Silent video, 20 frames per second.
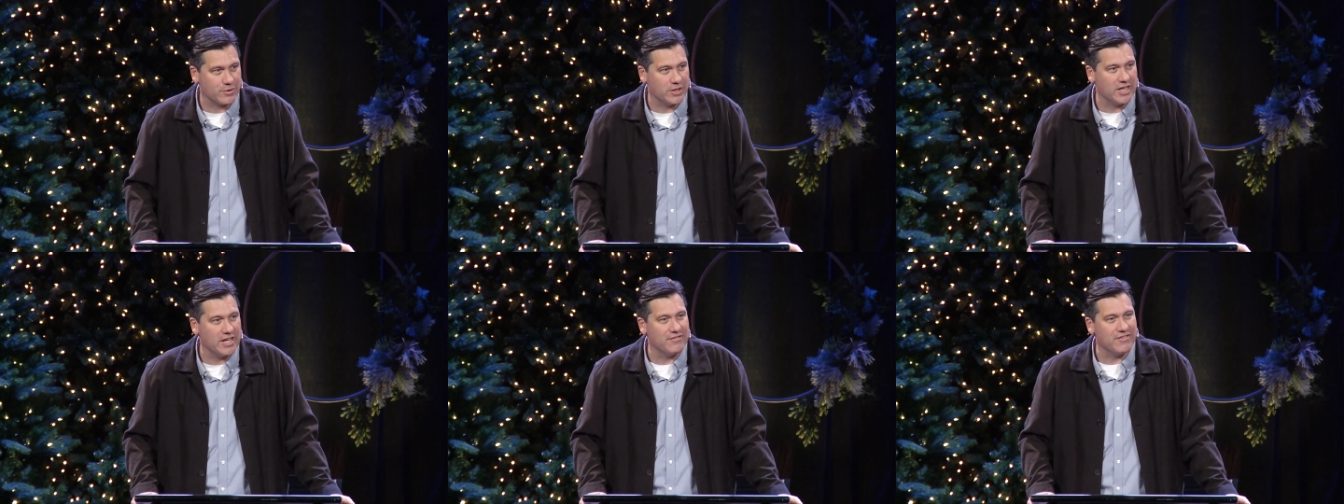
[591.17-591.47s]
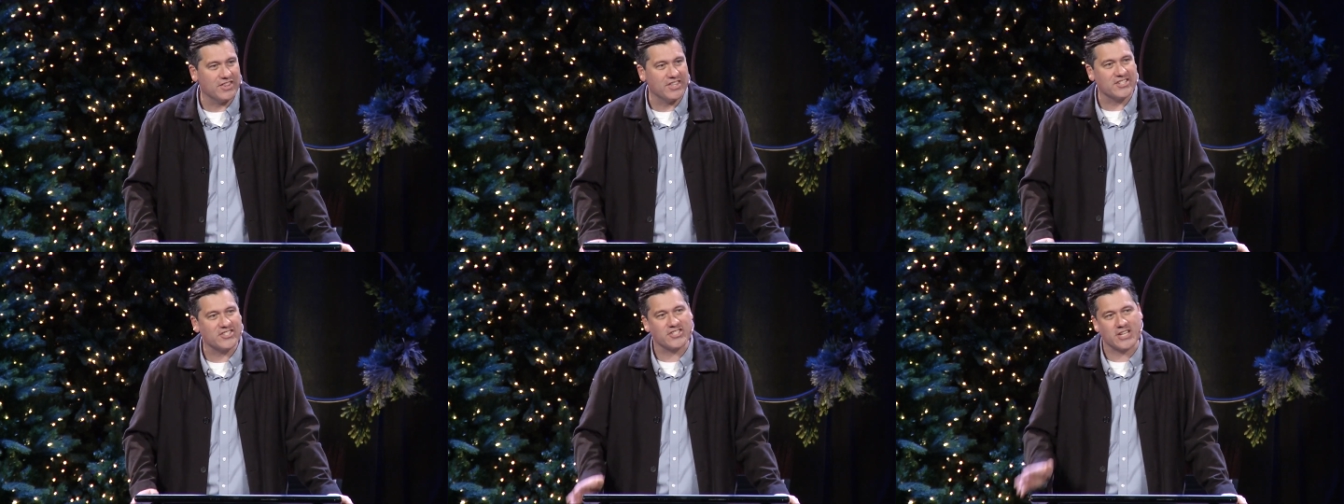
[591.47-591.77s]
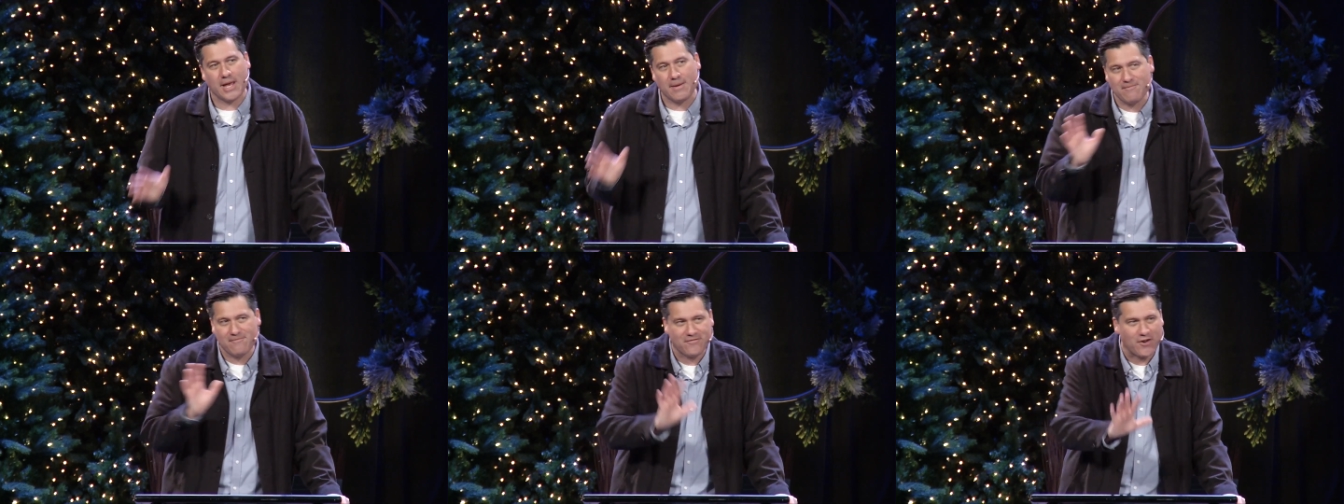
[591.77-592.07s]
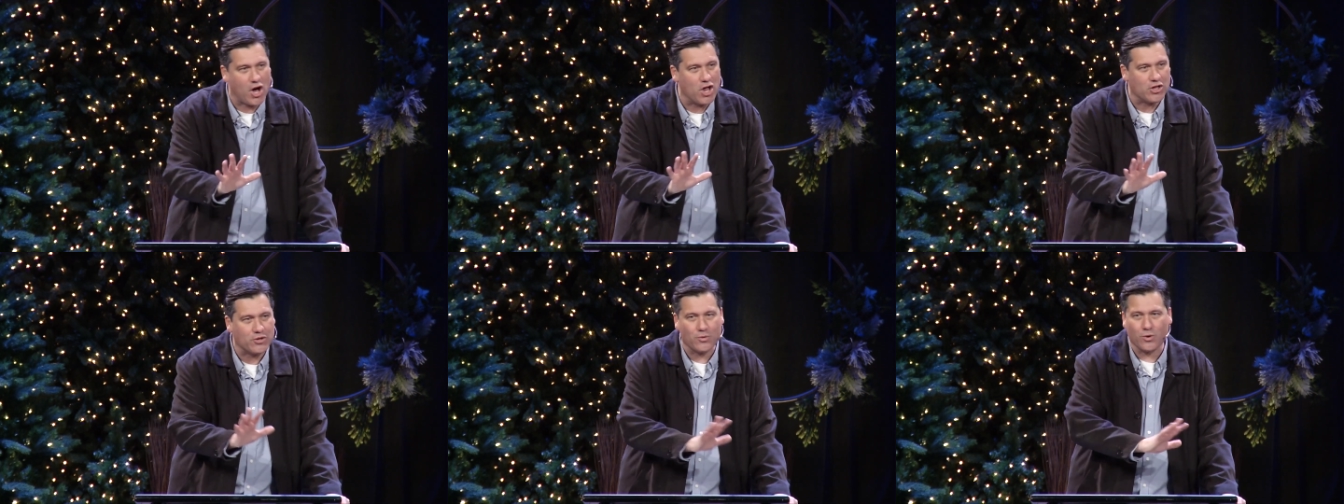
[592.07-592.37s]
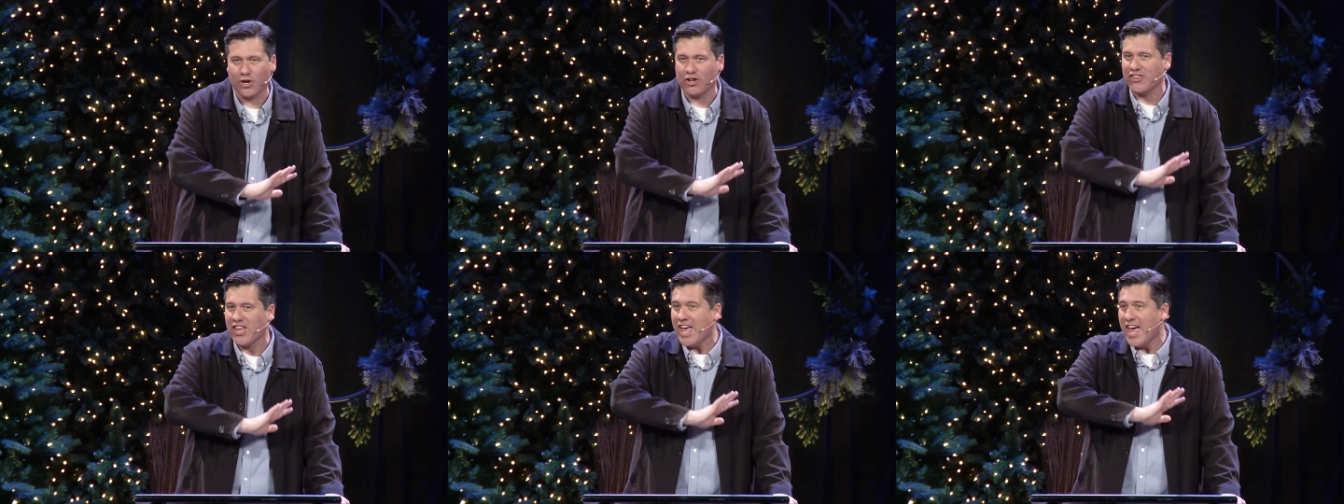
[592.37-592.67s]
We live in the same fallen
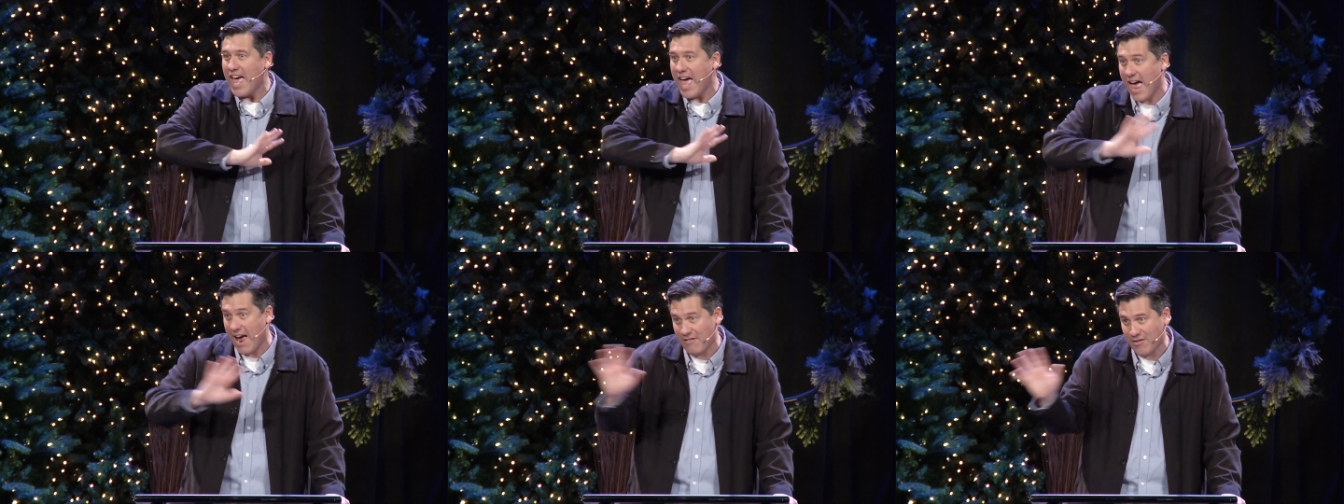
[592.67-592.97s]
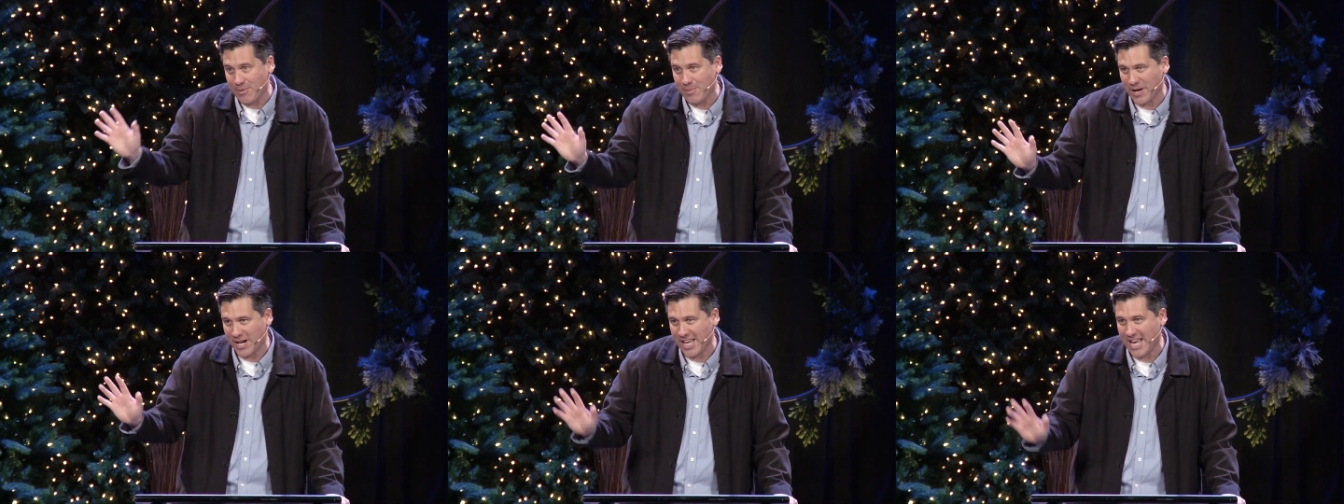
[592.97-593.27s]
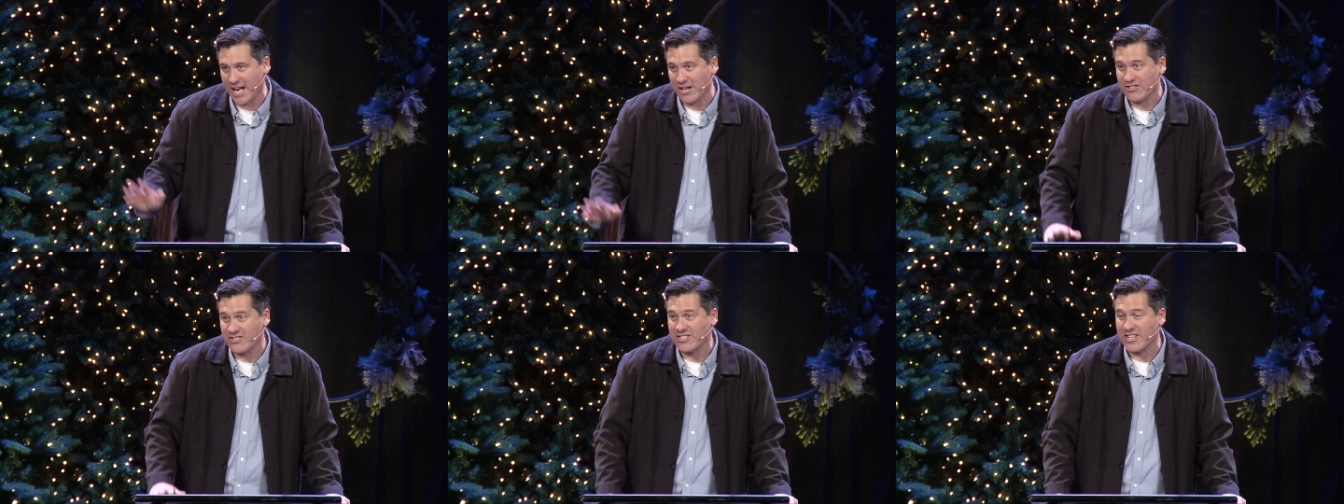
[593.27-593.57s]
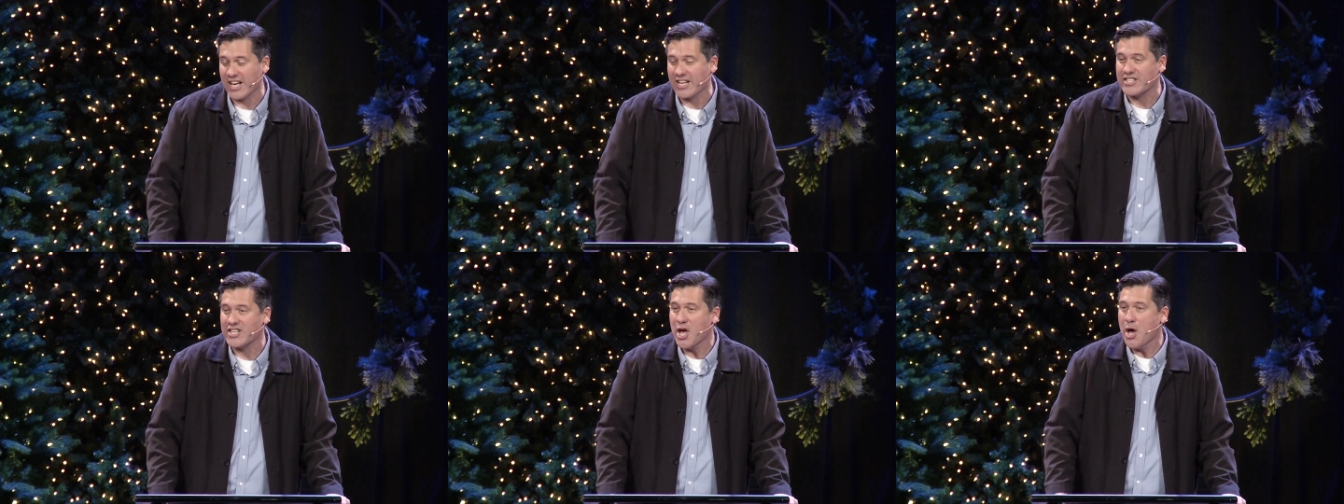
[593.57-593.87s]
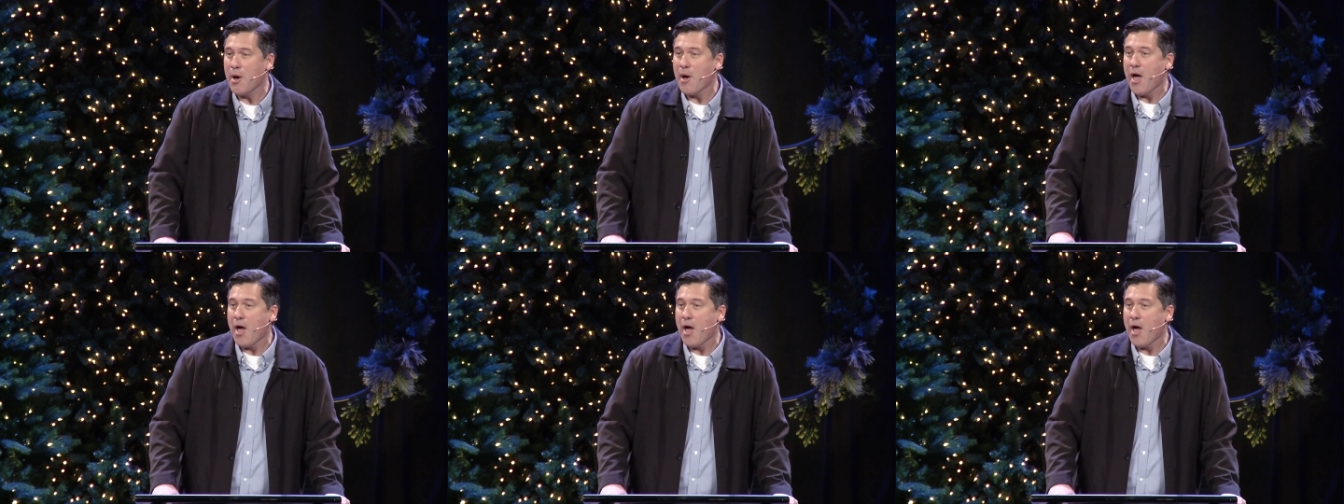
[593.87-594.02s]
world everybody else does,